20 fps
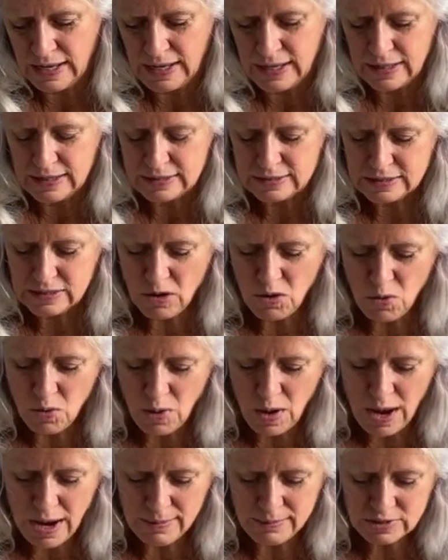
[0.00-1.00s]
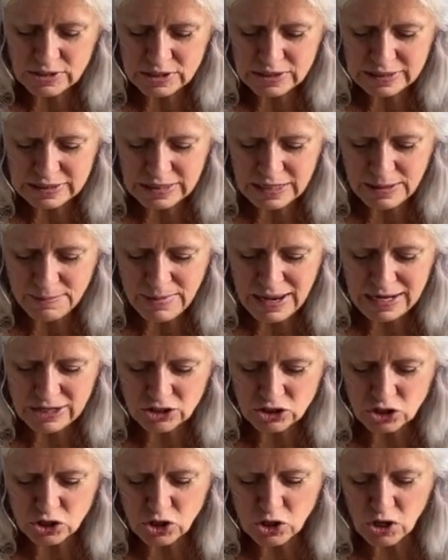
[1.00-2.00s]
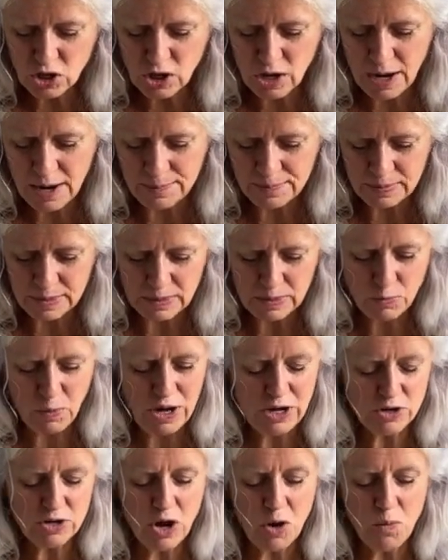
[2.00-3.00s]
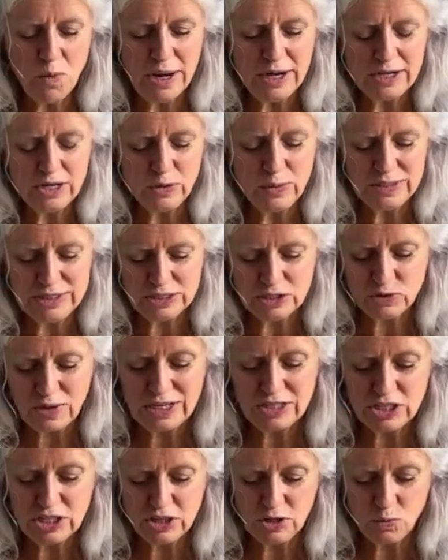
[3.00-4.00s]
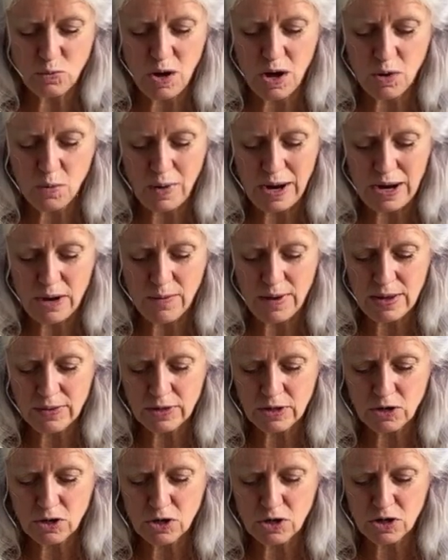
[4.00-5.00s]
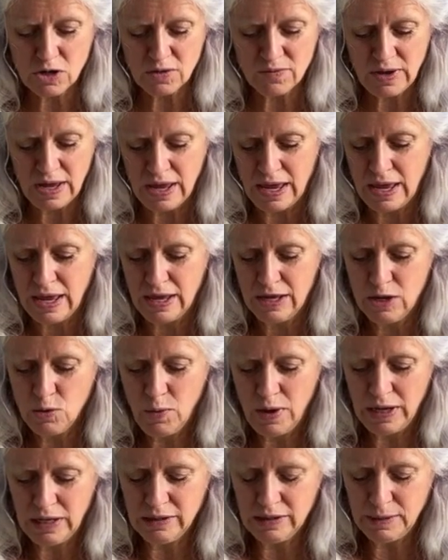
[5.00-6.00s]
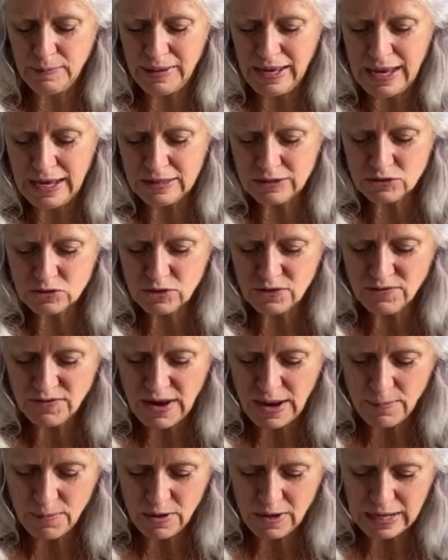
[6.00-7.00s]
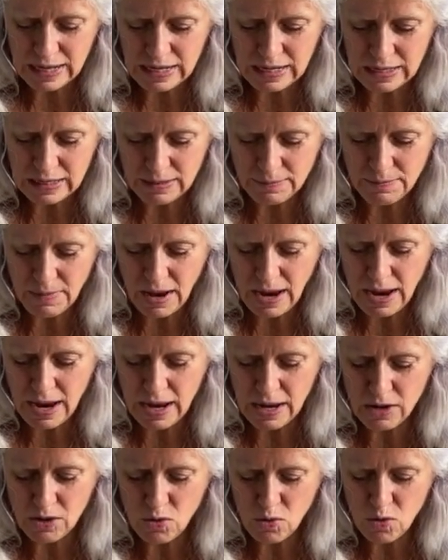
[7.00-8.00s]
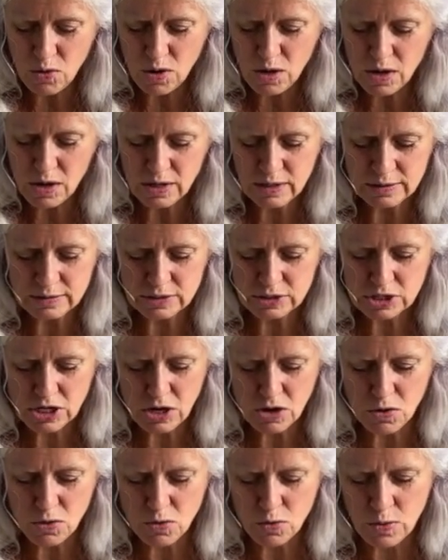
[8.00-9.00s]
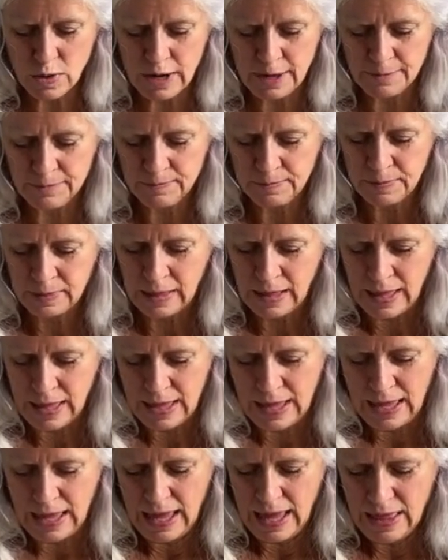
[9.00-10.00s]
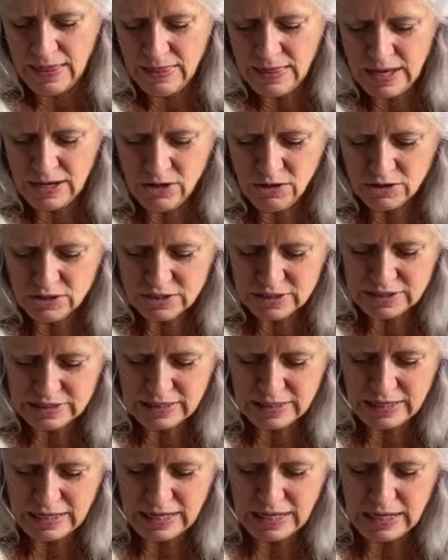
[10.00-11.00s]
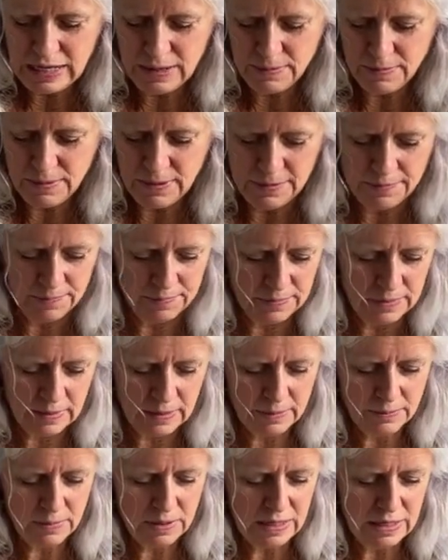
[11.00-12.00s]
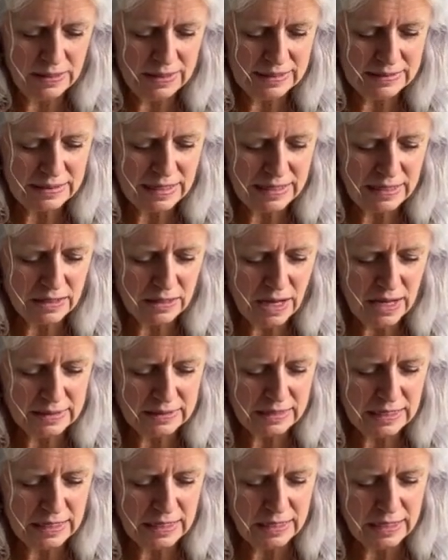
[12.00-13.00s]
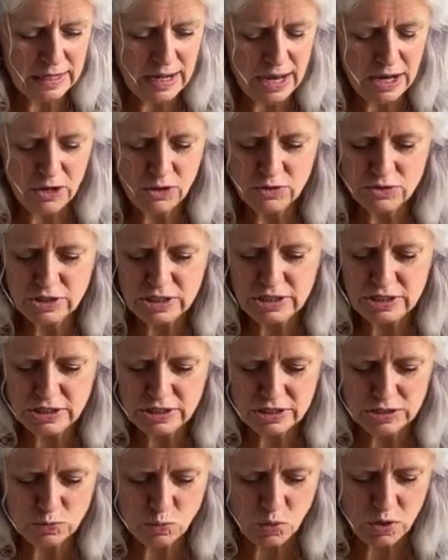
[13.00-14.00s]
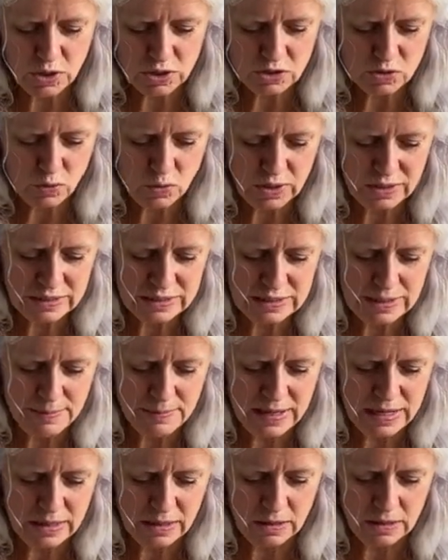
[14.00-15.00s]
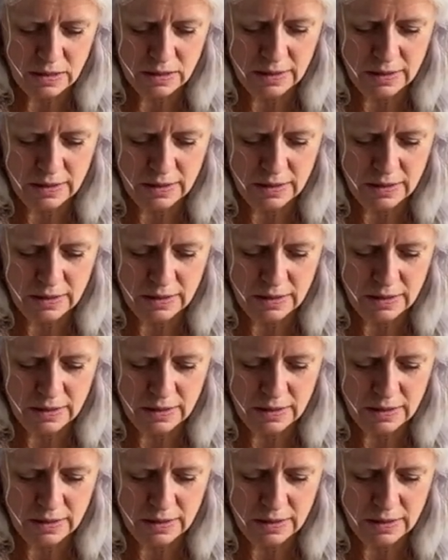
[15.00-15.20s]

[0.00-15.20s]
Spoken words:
So I'm just going to make sure, what you don't want to do is stretch it the wrong way around the curve. You want a little bit extra fabric in by your toe. And then you're just going to keep putting these little guys in, and I usually just work towards the middle.